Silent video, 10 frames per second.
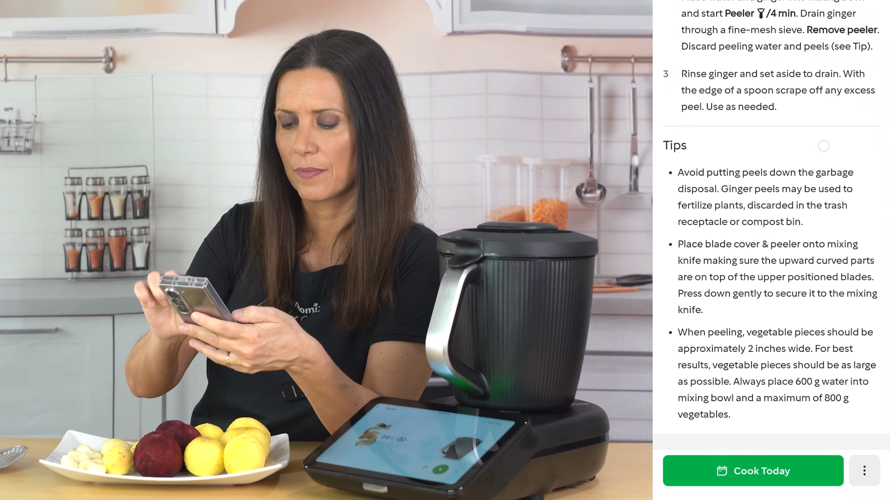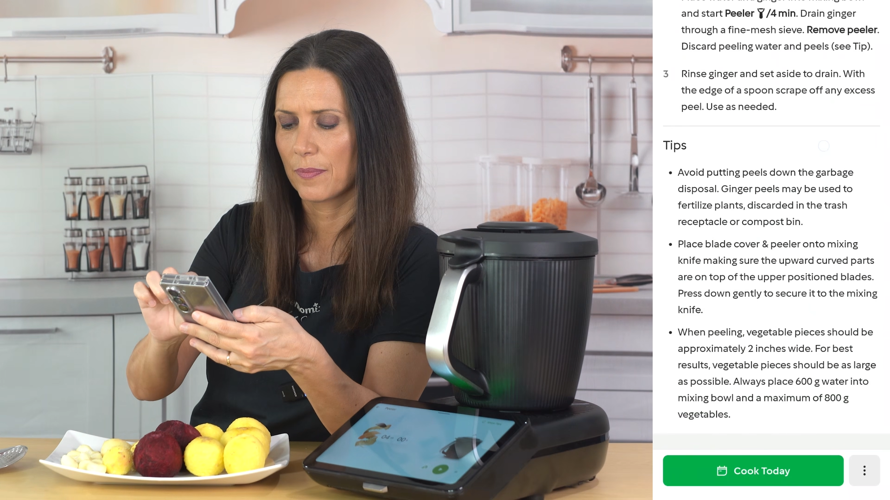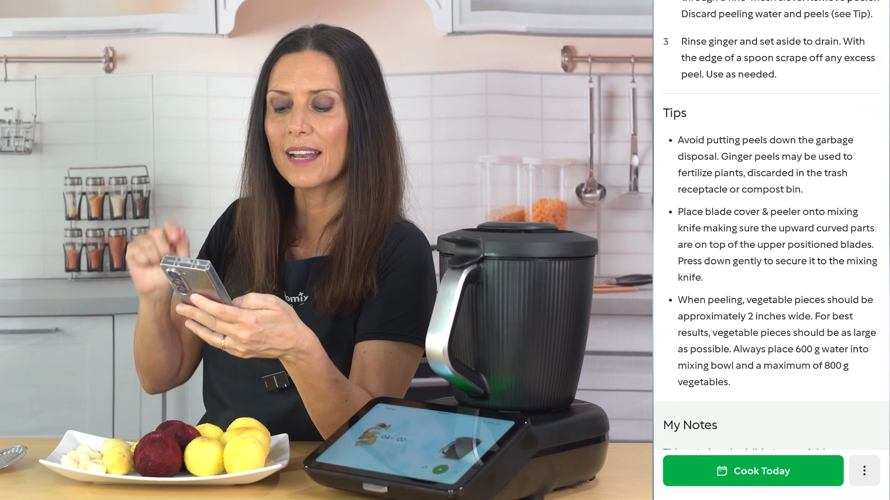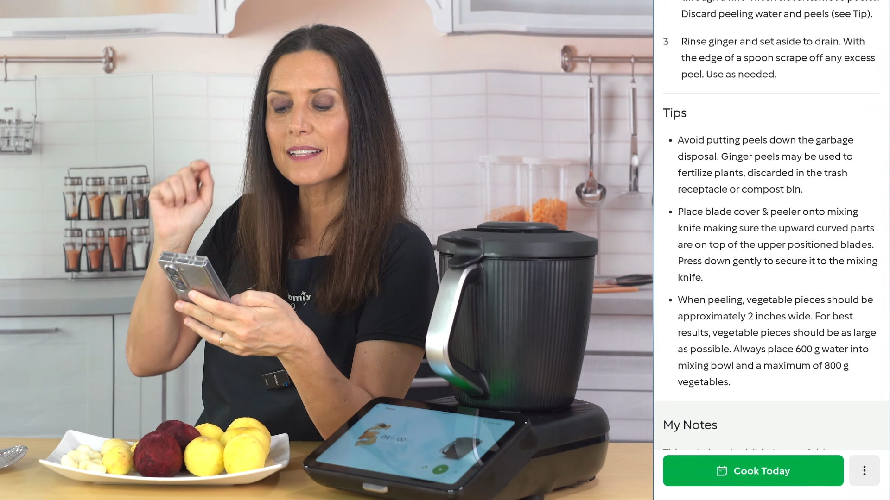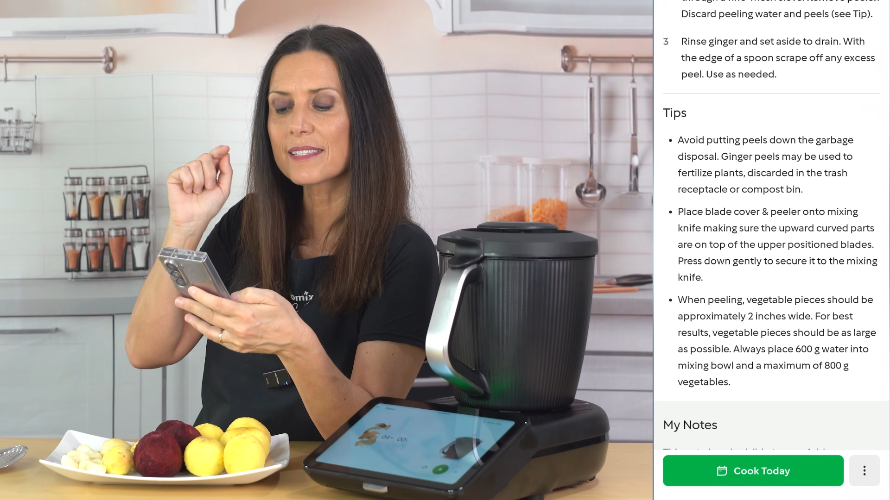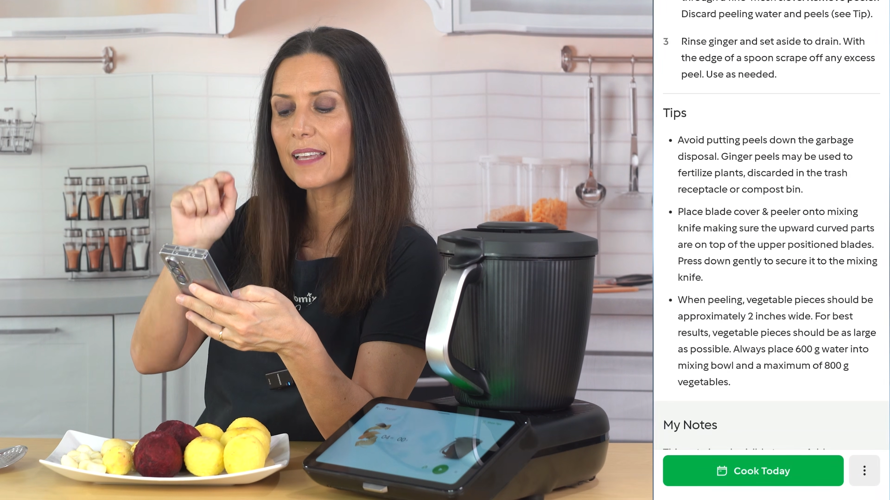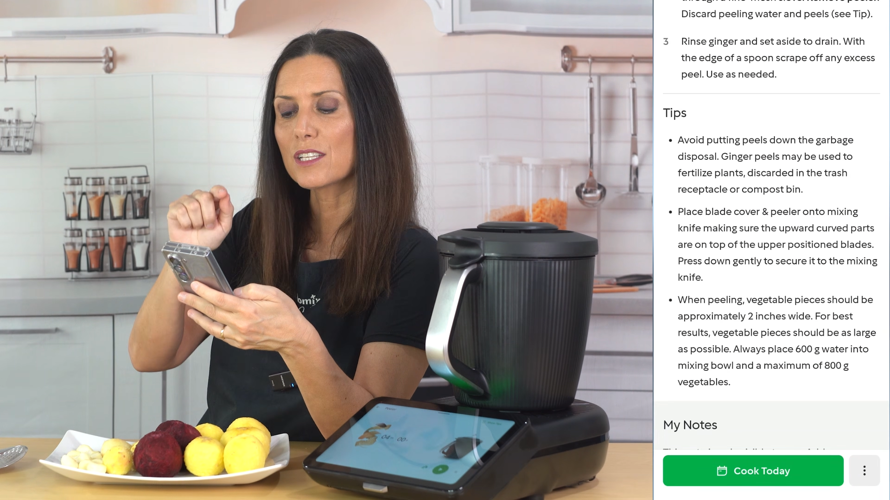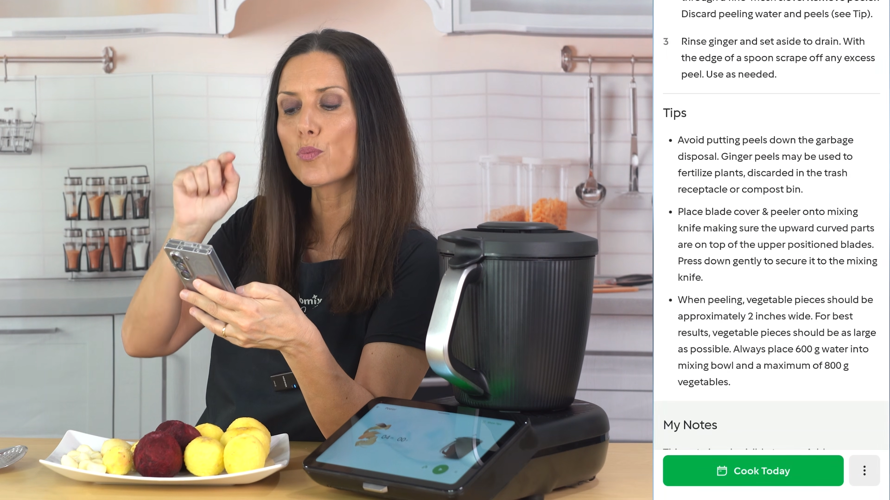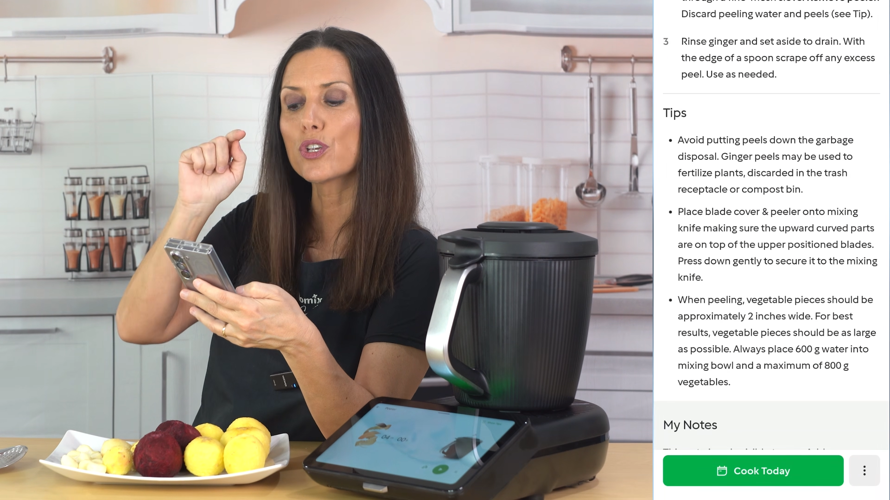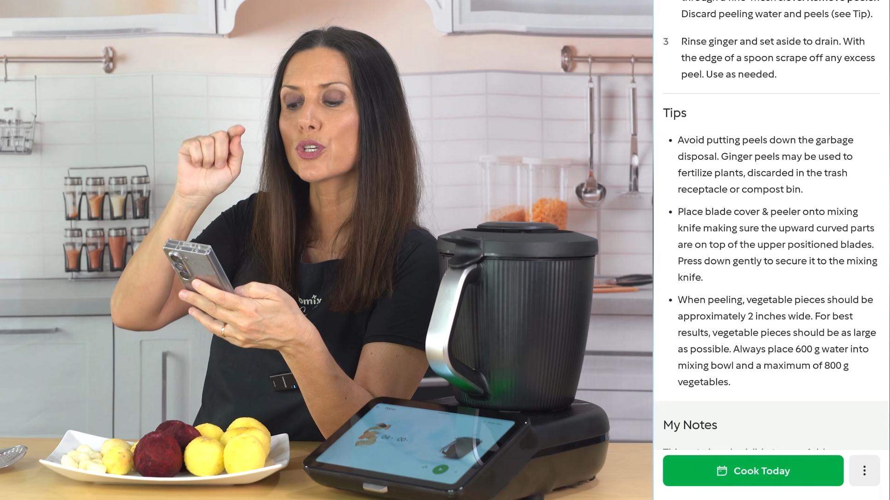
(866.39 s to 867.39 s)
And it
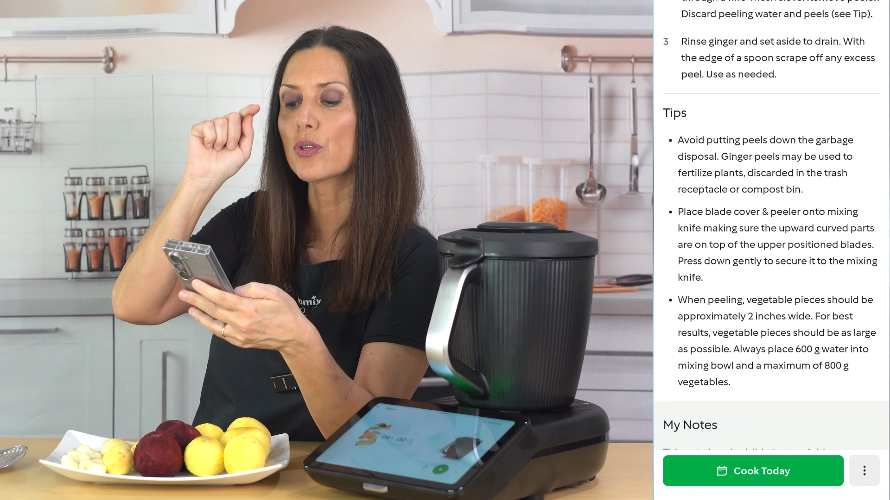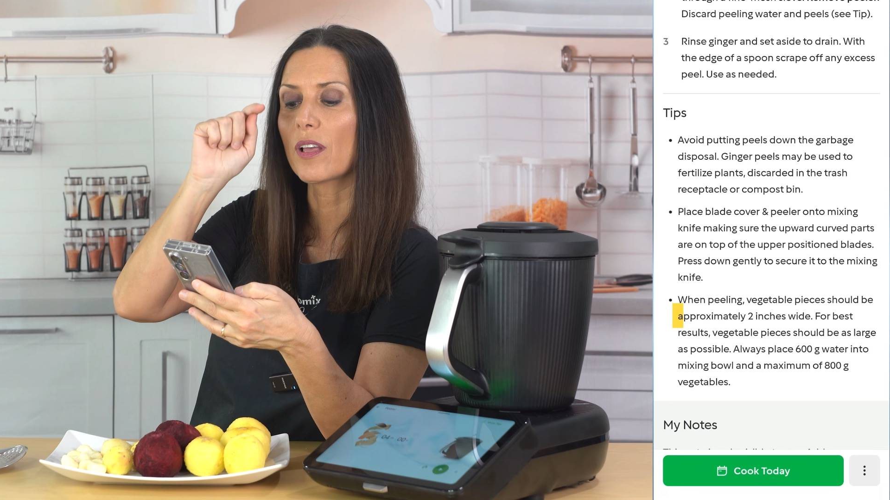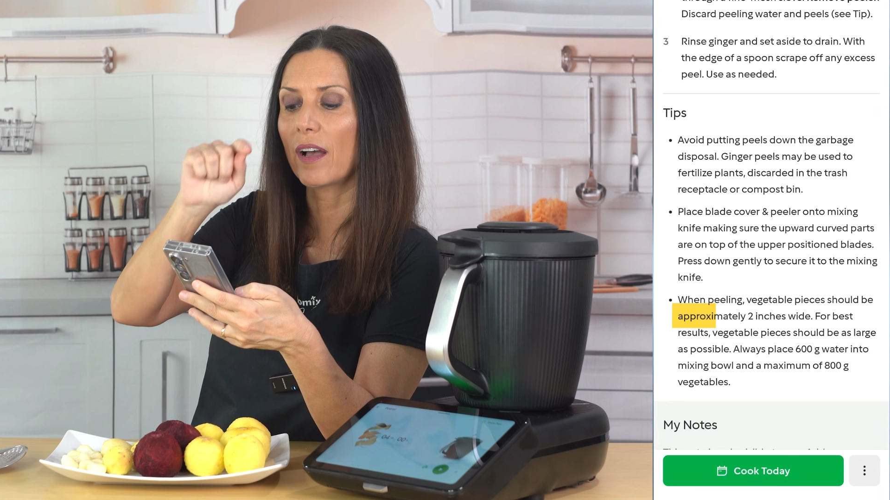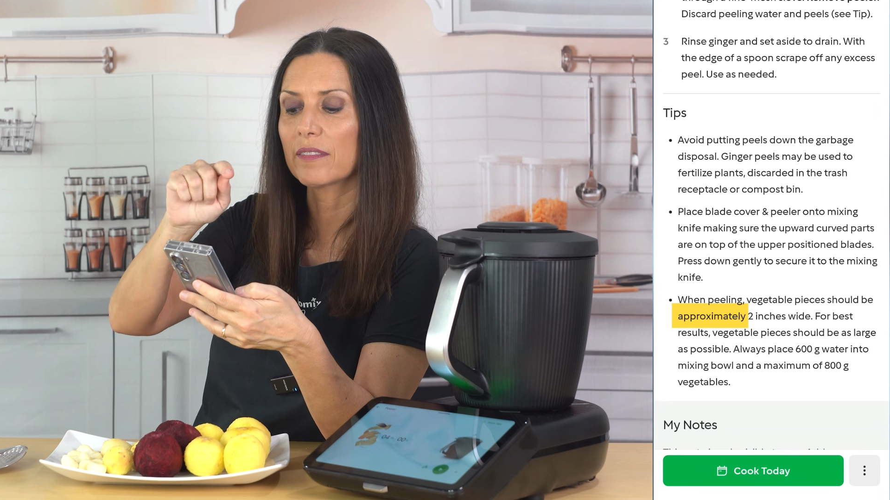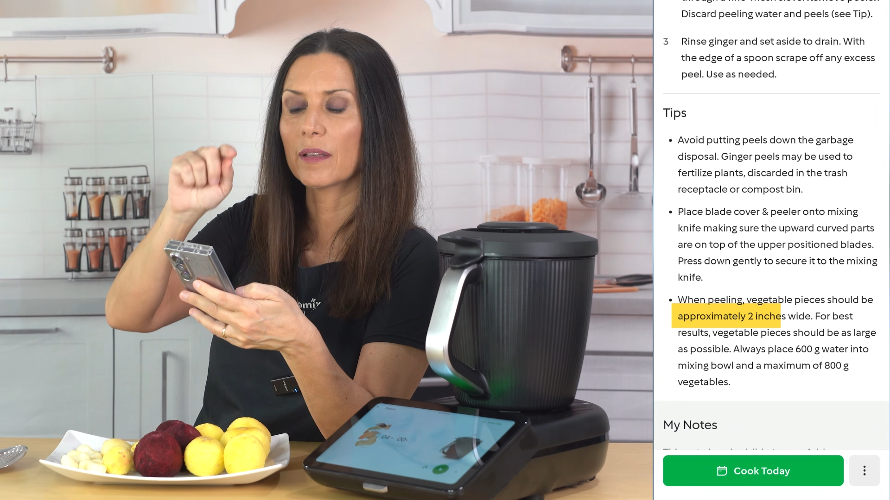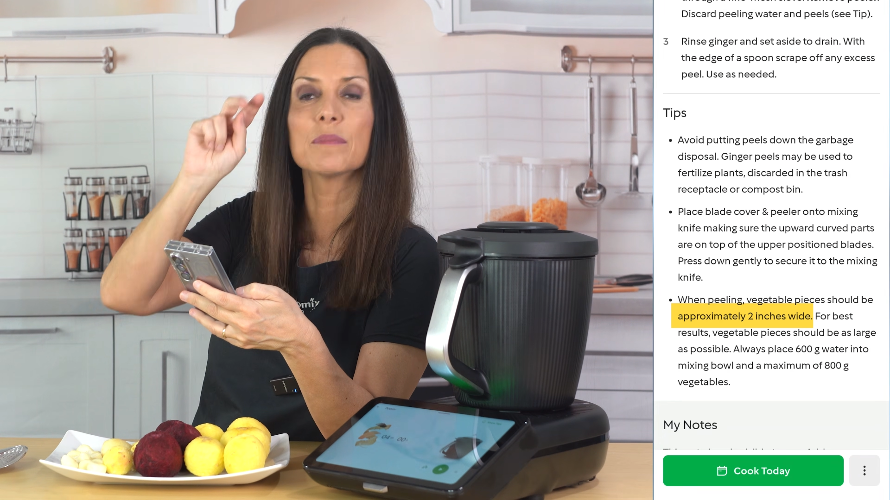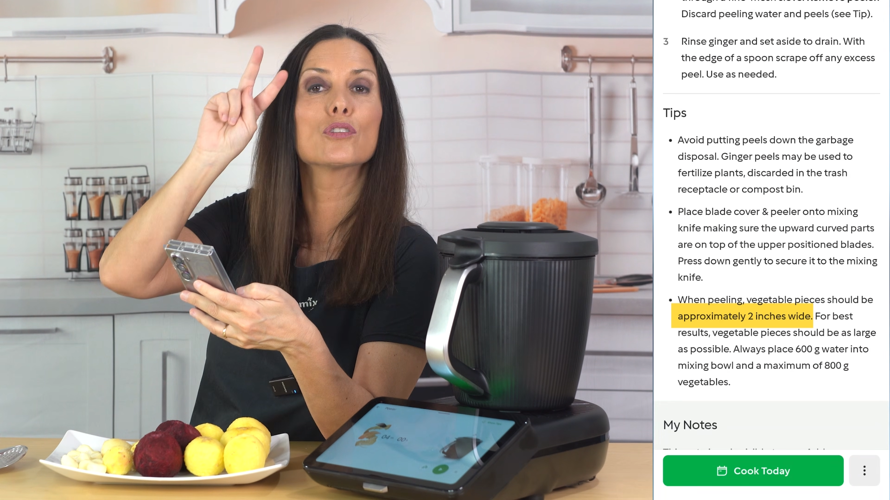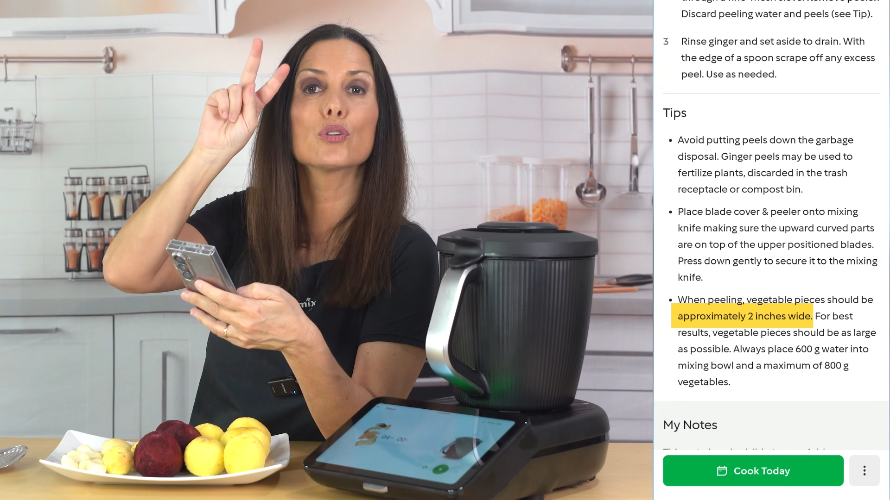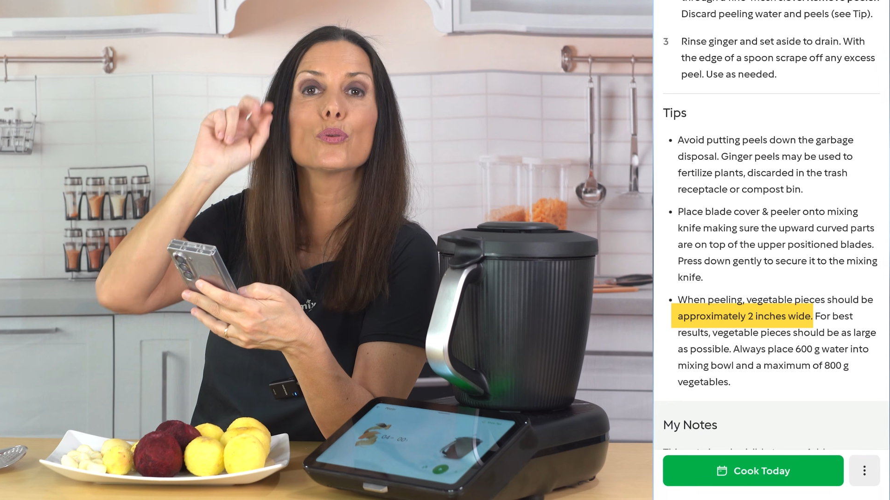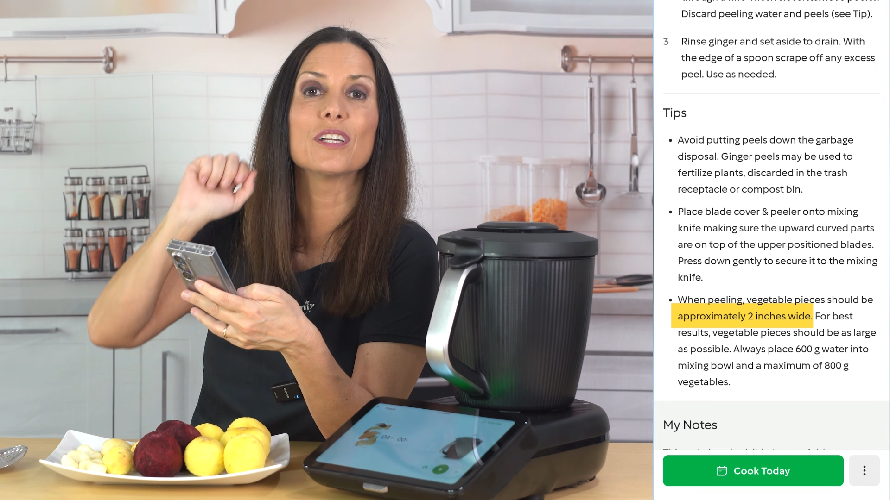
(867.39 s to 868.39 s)
says we should cut them 2